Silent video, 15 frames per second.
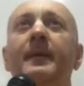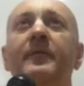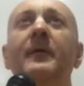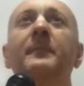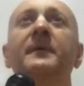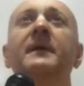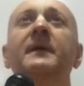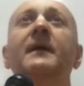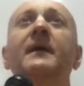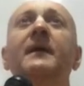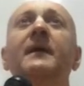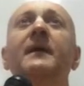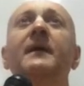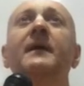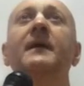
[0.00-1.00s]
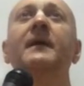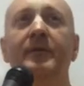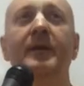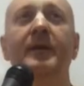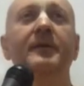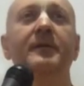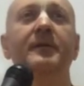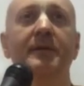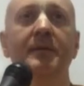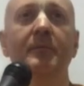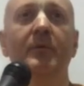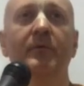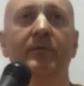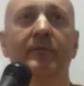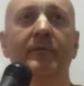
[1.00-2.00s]
something else he does with other
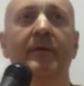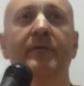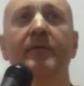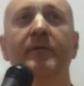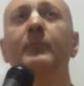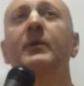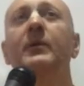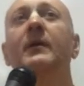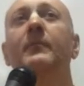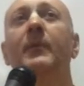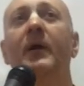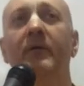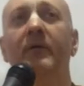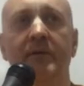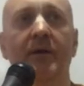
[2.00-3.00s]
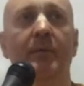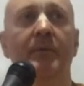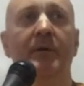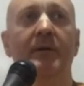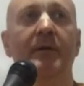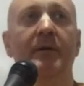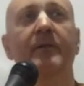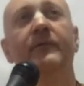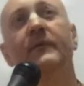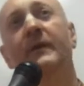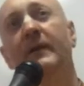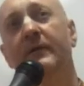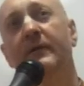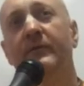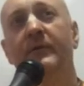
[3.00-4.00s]
demons. That's in Brihad Bhagavatamrita, that's
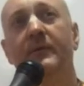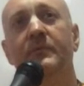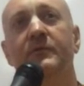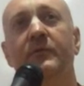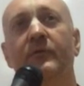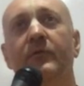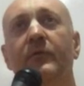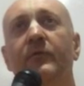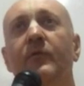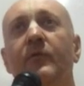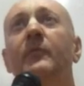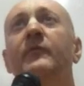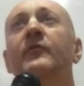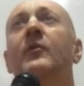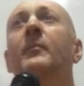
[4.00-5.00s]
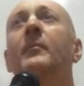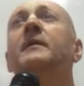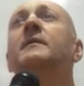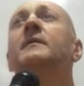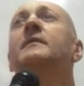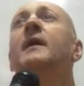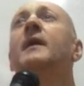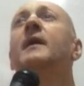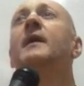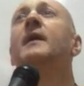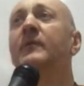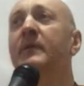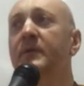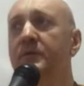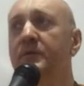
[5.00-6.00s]
another scripture. So some other times when
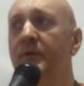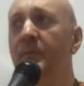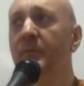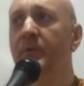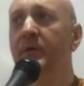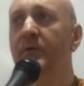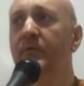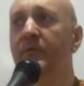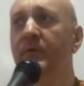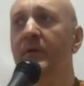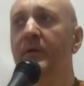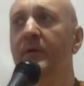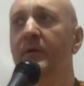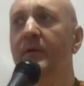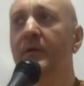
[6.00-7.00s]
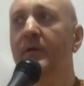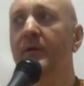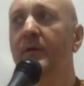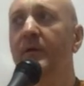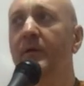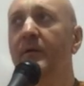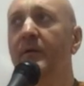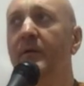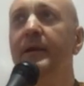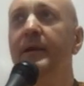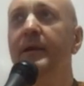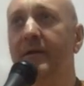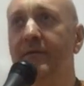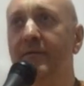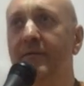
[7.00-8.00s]
Krishna appears, Leela
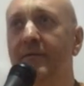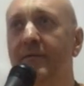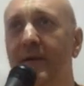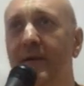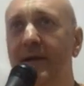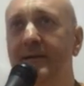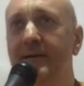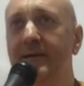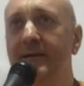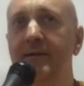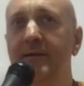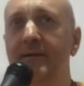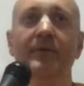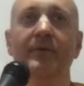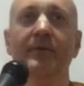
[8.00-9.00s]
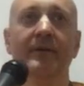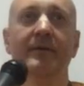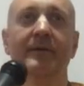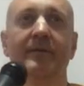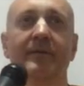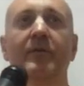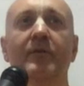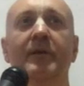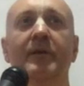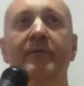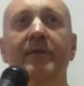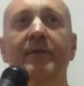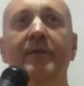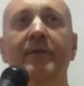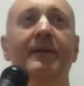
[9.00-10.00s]
is slightly different. It's not
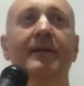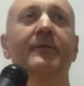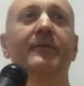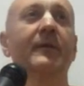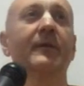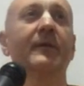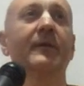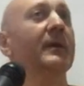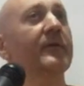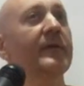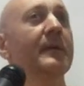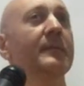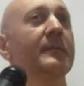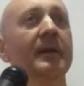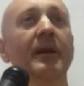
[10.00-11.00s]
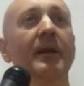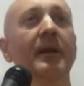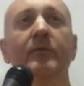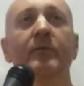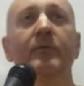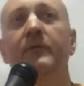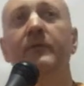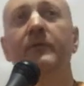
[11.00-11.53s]
exactly the same, but the same Leela goes on.